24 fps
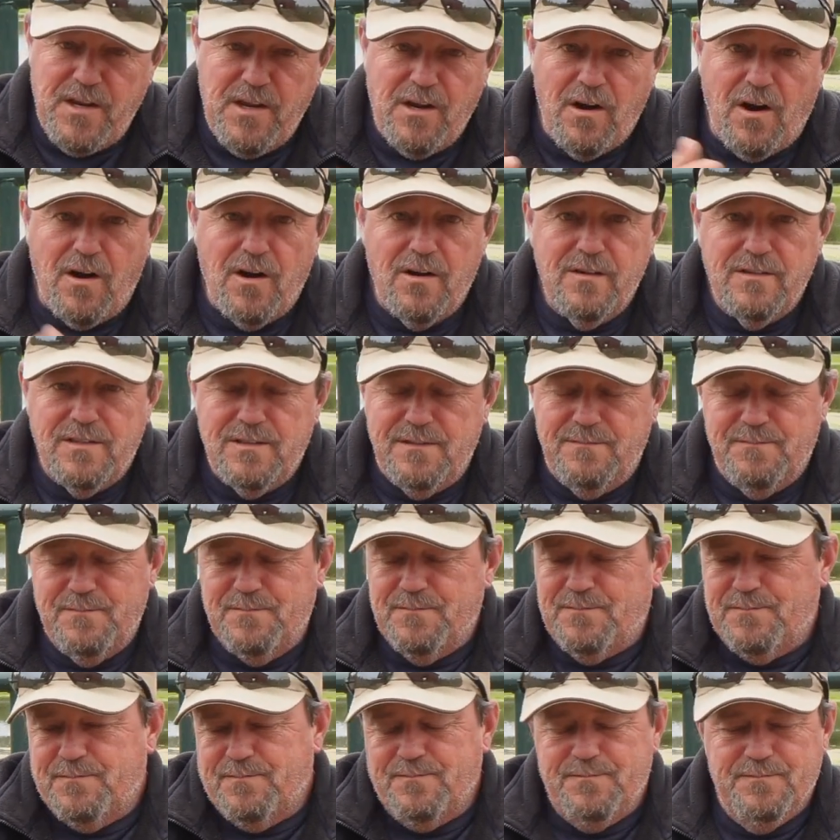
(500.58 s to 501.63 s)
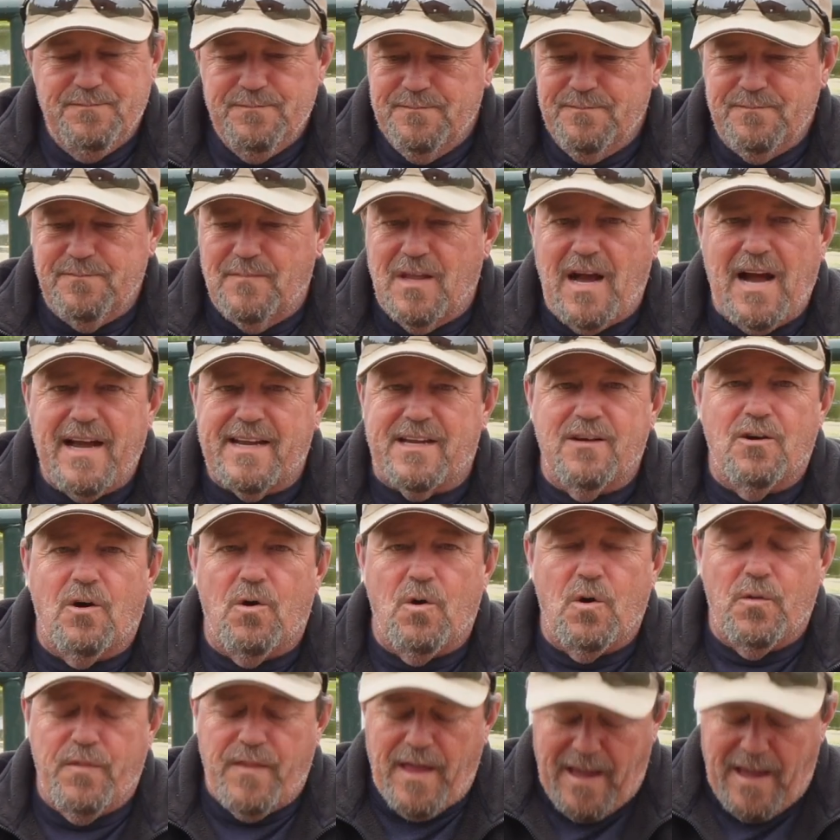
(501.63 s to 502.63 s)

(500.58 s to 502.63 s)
yards, I can hold